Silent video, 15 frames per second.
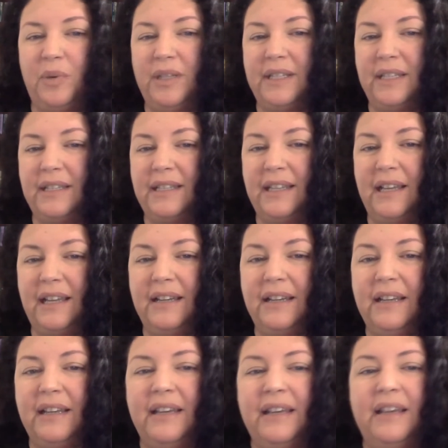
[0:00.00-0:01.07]
is that
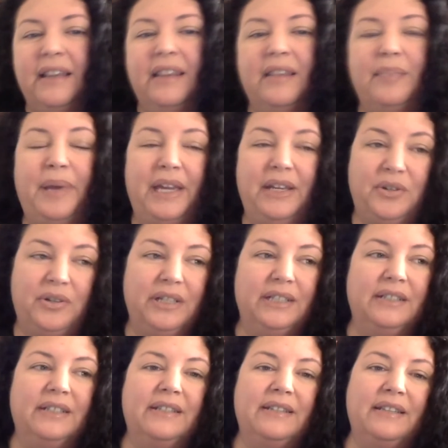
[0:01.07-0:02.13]
the
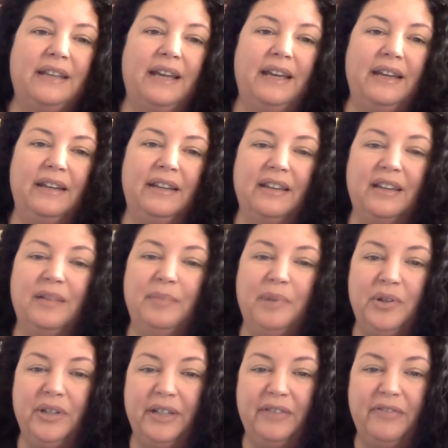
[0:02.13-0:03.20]
patrons and the
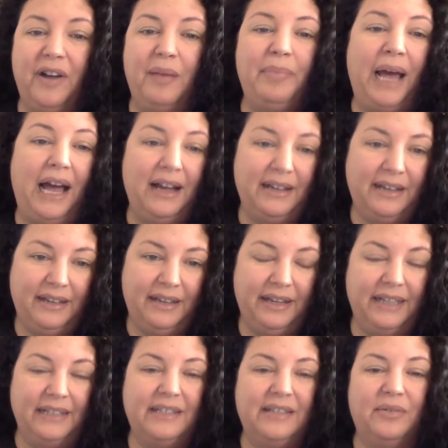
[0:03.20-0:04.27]
community fought back
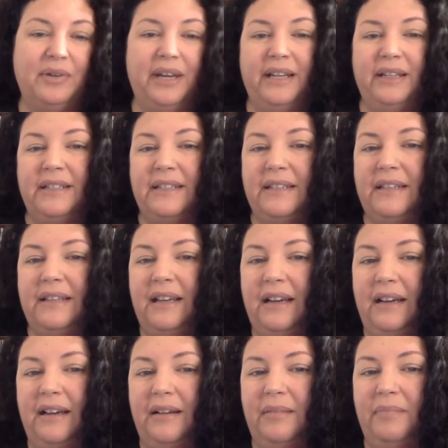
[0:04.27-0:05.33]
against the raids.
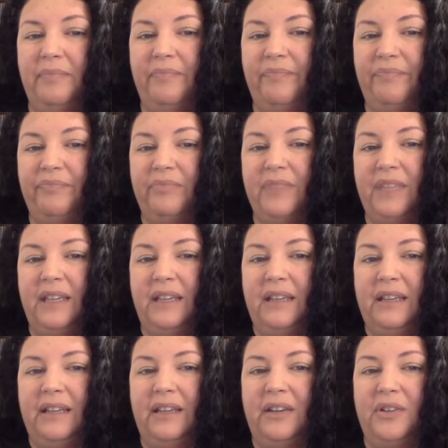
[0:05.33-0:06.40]
So
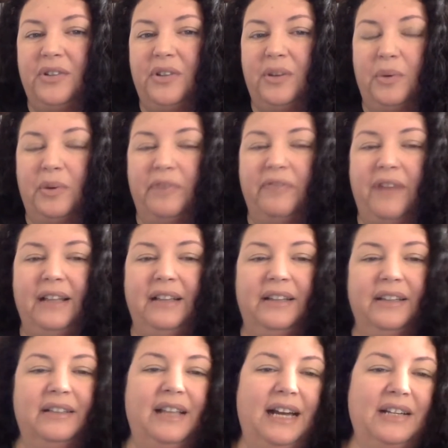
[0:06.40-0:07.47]
there were violent
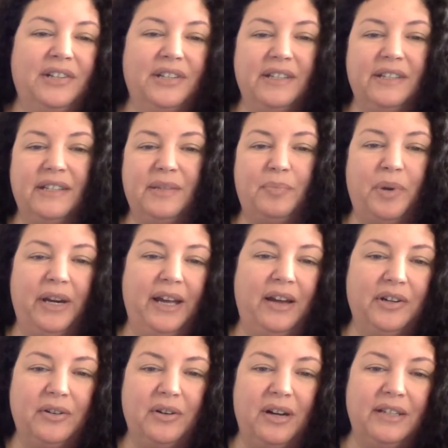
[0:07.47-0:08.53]
clashes spread out
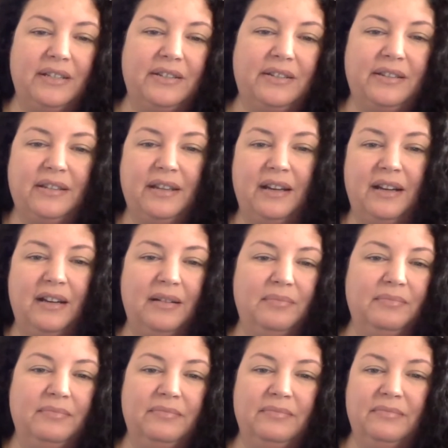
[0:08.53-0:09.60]
across
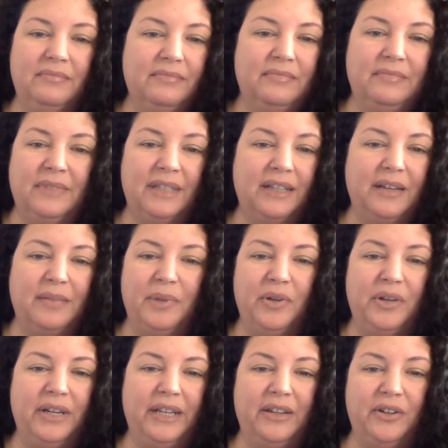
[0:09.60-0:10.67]
the
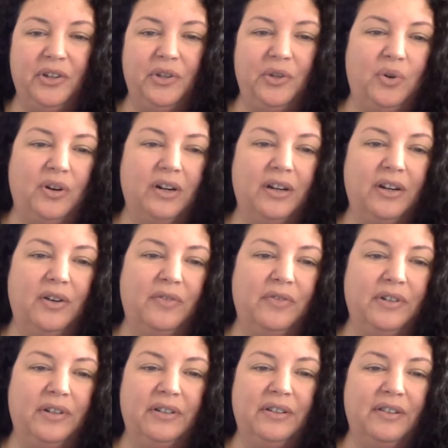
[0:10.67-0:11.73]
community in New York
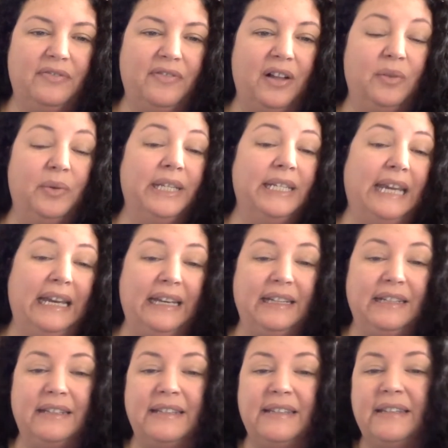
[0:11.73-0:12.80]
over the following
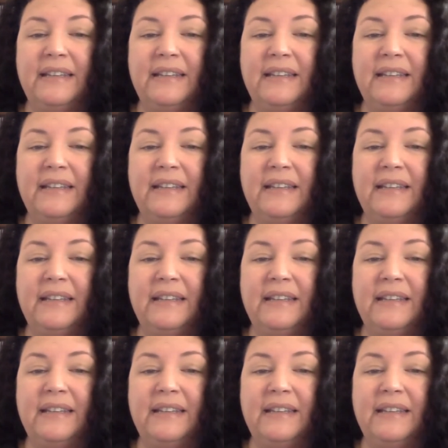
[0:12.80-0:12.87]
days.